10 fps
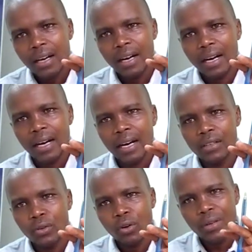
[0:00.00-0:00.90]
This is
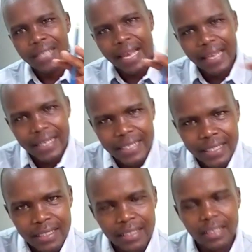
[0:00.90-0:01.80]
food that has
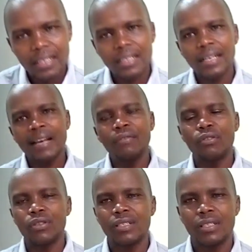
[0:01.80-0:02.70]
been processed,
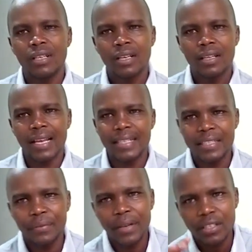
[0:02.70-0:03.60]
given the
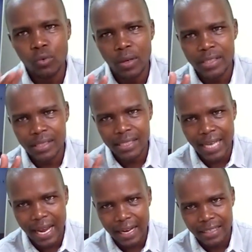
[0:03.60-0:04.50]
right, you
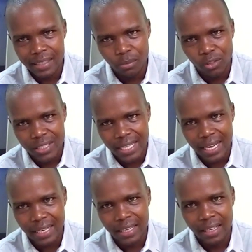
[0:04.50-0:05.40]
know,
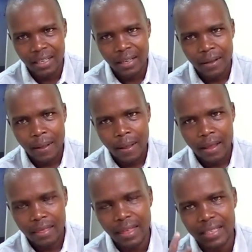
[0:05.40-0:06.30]
uh,
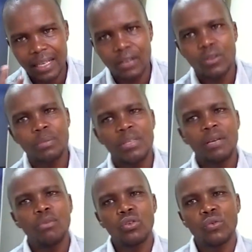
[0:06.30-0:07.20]
uh,
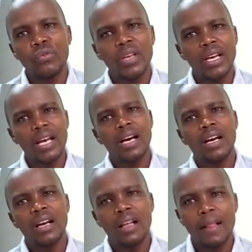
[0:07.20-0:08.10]
you know, diet
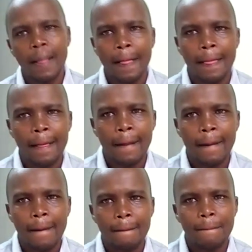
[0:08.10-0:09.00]

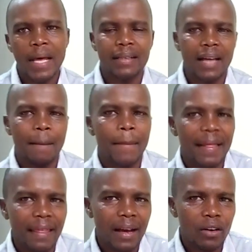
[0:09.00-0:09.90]
levels, that is
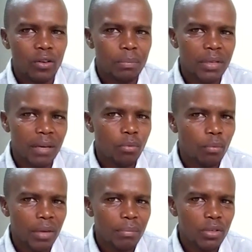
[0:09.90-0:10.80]
fed to a
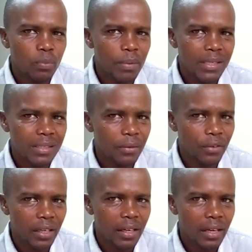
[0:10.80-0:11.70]
child, small
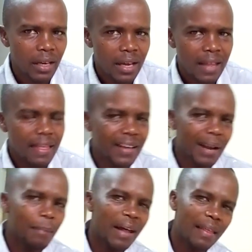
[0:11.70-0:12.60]
child,
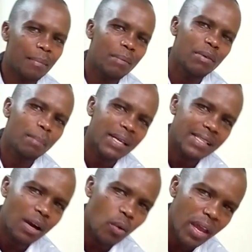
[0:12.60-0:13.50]
that cannot be
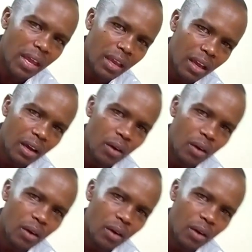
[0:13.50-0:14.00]
able to feed,